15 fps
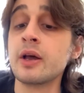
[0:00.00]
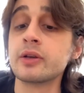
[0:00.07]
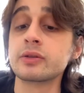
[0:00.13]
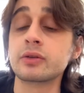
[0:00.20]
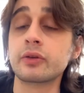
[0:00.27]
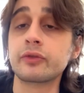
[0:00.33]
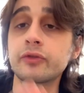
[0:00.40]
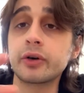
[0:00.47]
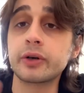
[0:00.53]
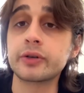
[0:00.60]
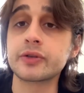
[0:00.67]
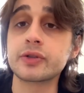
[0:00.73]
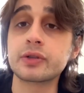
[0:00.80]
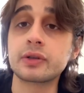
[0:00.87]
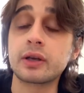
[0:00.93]
So the
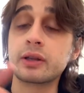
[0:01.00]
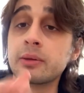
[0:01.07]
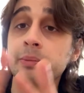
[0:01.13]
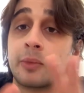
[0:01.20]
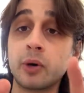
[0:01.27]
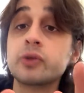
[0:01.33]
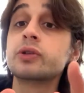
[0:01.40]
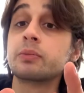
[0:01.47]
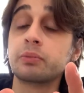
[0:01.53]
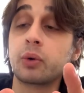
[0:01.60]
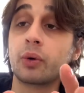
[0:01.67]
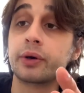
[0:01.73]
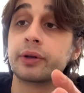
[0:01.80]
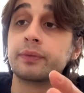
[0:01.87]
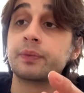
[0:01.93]
first and the most
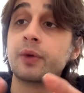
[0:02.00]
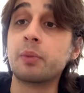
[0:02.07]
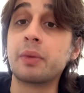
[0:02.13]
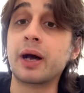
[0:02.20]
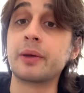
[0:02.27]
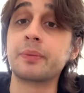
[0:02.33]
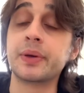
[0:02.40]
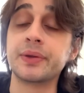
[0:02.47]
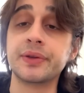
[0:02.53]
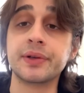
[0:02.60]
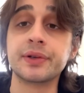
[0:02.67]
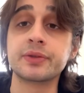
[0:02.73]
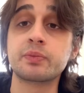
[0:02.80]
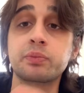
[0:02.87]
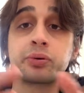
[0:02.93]
important, in my opinion,
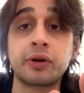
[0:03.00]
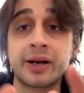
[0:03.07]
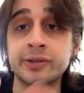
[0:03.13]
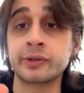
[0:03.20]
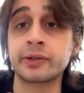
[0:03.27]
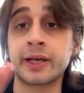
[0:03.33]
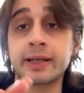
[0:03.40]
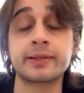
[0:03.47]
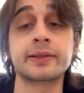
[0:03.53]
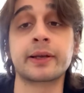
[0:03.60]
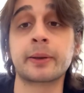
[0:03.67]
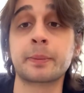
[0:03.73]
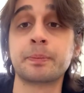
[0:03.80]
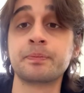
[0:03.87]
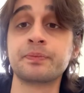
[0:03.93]
is pressure
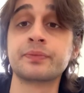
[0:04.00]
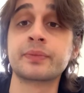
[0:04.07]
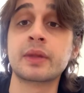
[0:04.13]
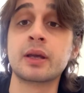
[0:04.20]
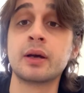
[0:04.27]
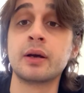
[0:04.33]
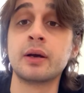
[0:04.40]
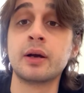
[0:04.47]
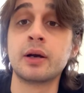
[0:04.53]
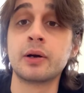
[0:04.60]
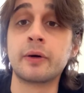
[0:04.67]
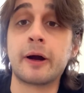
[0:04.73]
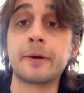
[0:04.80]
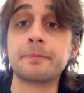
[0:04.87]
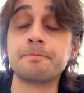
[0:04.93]
testing,
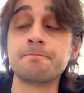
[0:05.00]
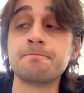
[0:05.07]
right?